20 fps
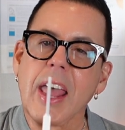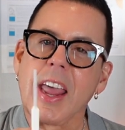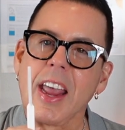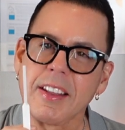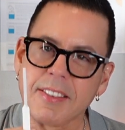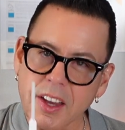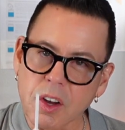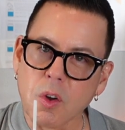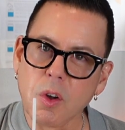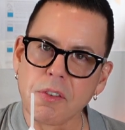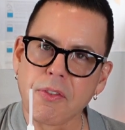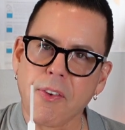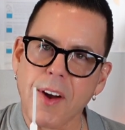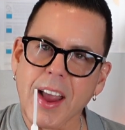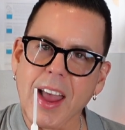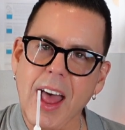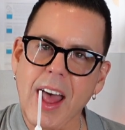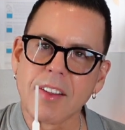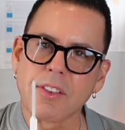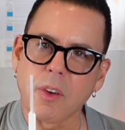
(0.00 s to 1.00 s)
It's a good
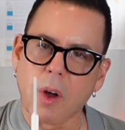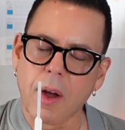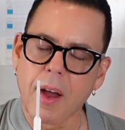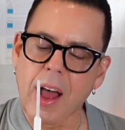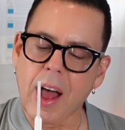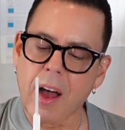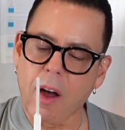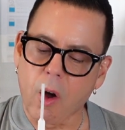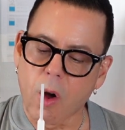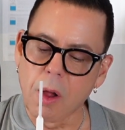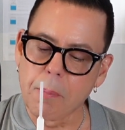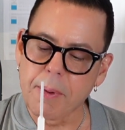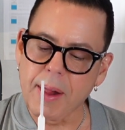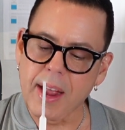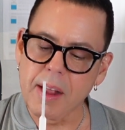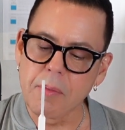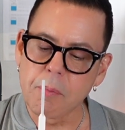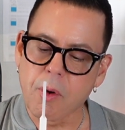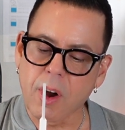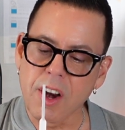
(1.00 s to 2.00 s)
fragrance uh, oil
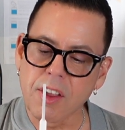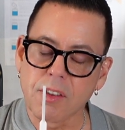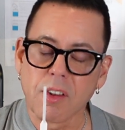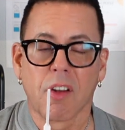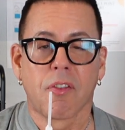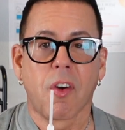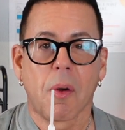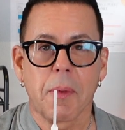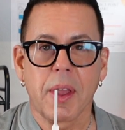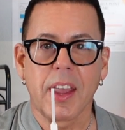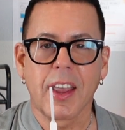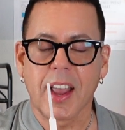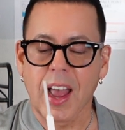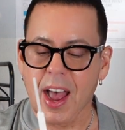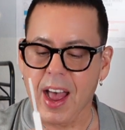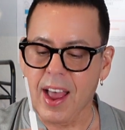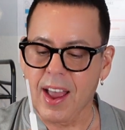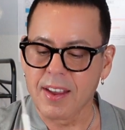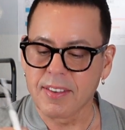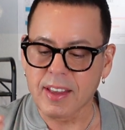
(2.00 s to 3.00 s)
blend, but it's not for me,
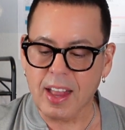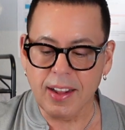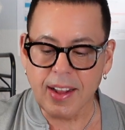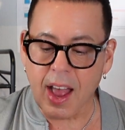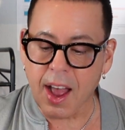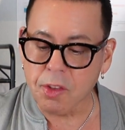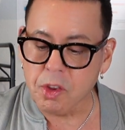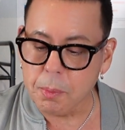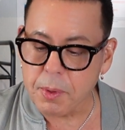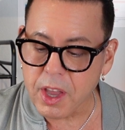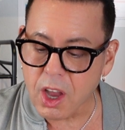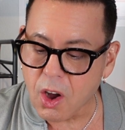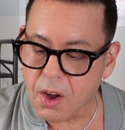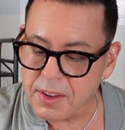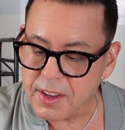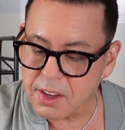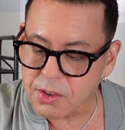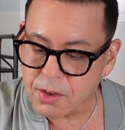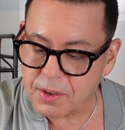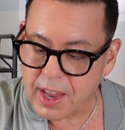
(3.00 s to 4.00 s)
guys, and I have to be
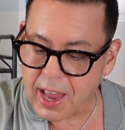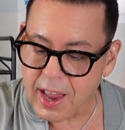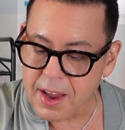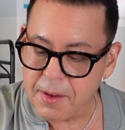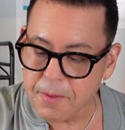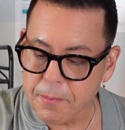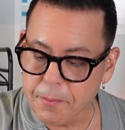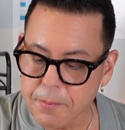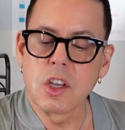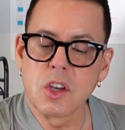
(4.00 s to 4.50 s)
honest, okay?